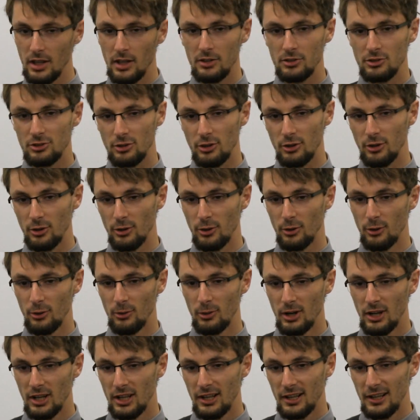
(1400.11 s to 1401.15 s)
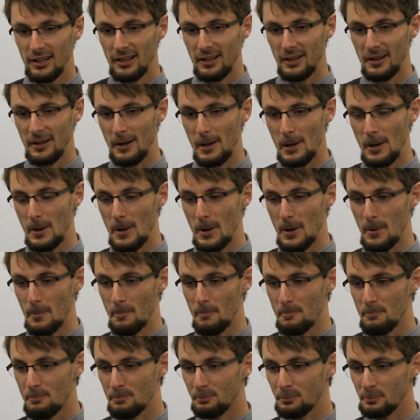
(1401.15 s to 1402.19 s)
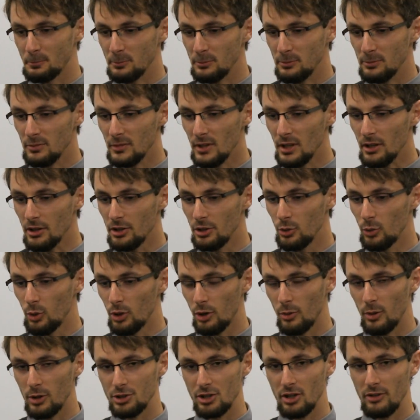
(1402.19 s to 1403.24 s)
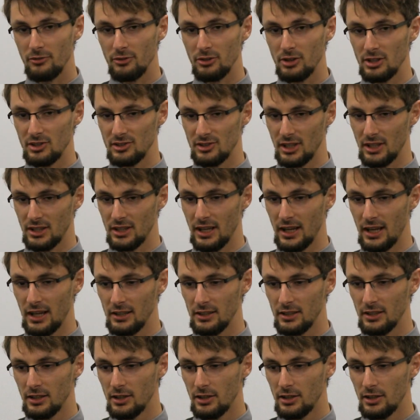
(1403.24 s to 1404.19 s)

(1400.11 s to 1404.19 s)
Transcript: So you want to watch out for things like that.